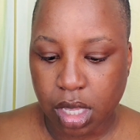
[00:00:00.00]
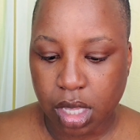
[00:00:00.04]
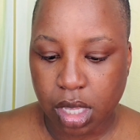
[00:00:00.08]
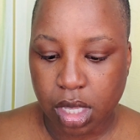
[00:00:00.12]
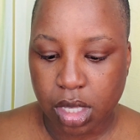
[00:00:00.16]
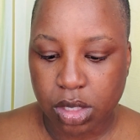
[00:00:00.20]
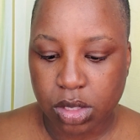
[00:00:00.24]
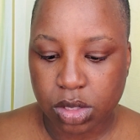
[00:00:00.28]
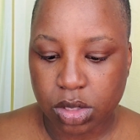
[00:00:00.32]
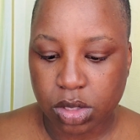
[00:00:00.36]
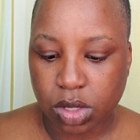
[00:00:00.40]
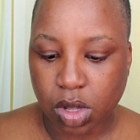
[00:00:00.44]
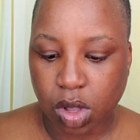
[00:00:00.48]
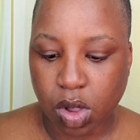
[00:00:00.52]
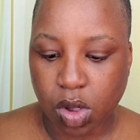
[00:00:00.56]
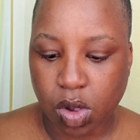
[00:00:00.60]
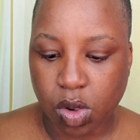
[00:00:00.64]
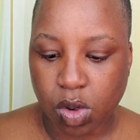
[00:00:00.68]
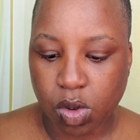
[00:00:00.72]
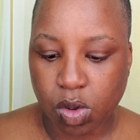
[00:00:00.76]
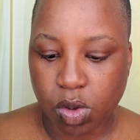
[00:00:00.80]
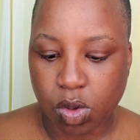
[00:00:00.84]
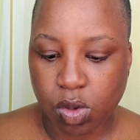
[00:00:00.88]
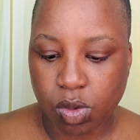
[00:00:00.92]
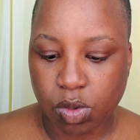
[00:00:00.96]

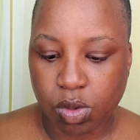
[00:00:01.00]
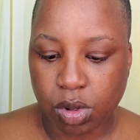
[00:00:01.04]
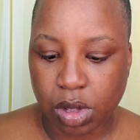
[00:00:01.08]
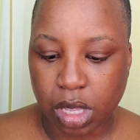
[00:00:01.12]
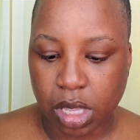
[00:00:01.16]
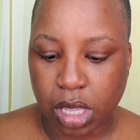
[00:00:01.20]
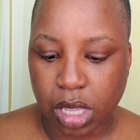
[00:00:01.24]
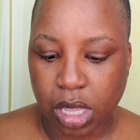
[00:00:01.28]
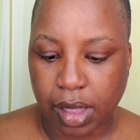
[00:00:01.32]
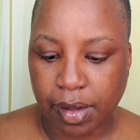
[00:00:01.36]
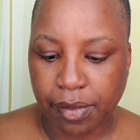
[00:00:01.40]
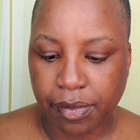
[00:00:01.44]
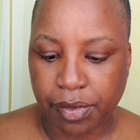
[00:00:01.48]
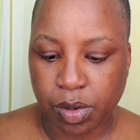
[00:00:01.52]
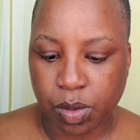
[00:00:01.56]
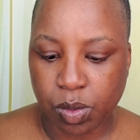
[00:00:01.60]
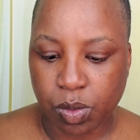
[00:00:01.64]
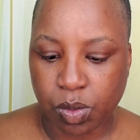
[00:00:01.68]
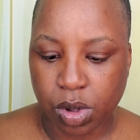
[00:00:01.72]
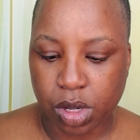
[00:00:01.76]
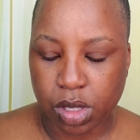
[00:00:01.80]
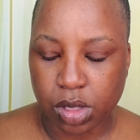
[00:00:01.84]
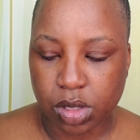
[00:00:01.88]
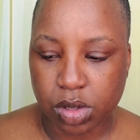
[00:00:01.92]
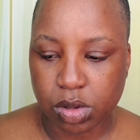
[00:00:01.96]
So if you
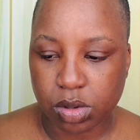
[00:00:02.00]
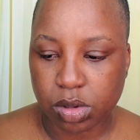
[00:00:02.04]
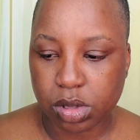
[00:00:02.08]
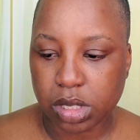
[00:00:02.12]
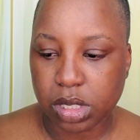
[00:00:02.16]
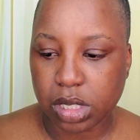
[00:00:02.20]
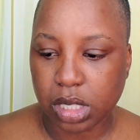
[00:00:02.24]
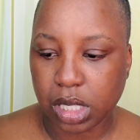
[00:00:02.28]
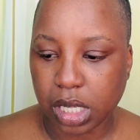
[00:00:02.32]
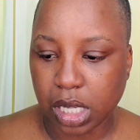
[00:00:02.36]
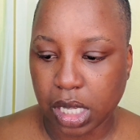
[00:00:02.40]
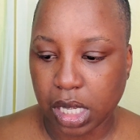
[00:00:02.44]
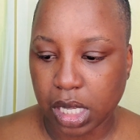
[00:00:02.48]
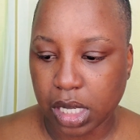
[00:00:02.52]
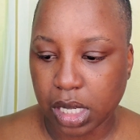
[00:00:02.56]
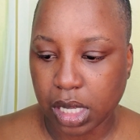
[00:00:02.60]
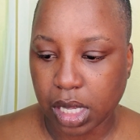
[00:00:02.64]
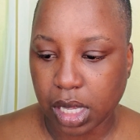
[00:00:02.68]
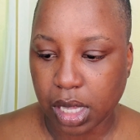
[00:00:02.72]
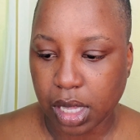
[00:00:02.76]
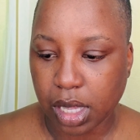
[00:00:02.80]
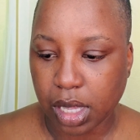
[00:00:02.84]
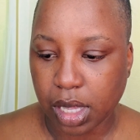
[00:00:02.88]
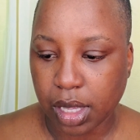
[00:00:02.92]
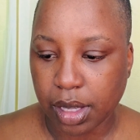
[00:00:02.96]
want to see an
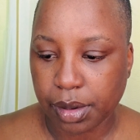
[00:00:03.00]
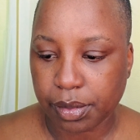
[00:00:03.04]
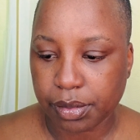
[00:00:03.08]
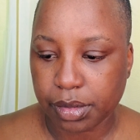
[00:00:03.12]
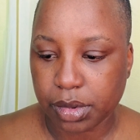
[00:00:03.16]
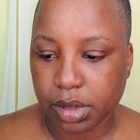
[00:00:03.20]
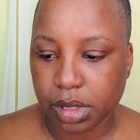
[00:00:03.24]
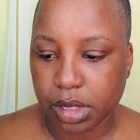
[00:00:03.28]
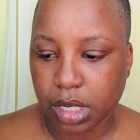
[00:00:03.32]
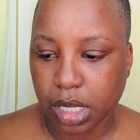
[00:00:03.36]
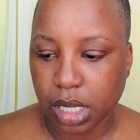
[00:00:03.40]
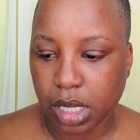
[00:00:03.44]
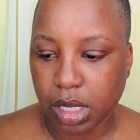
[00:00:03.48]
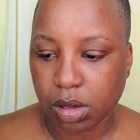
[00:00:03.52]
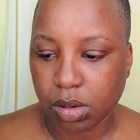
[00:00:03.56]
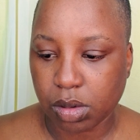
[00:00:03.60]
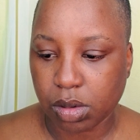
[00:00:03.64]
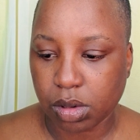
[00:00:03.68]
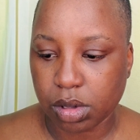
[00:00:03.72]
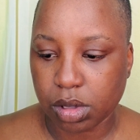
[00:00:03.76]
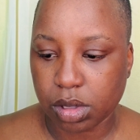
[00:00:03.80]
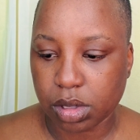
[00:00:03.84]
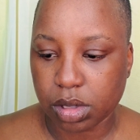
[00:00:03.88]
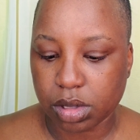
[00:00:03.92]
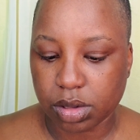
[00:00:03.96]
update
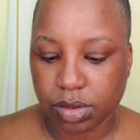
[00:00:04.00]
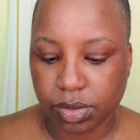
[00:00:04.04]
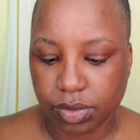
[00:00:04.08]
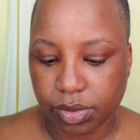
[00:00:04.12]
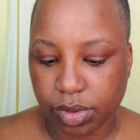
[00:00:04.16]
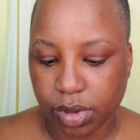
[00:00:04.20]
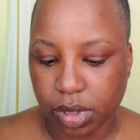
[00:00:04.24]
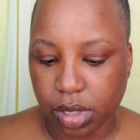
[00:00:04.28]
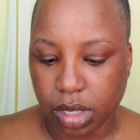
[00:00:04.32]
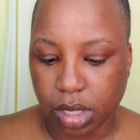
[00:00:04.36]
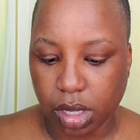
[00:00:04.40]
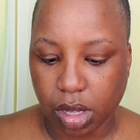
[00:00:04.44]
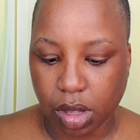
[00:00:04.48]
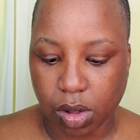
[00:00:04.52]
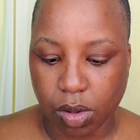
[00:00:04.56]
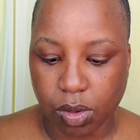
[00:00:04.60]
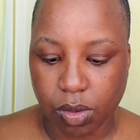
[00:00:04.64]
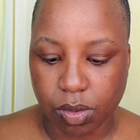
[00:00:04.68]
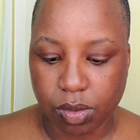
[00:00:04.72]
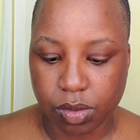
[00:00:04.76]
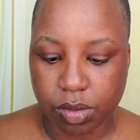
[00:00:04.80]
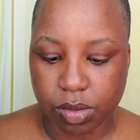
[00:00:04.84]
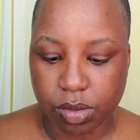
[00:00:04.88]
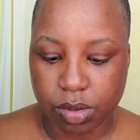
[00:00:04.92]
on this video,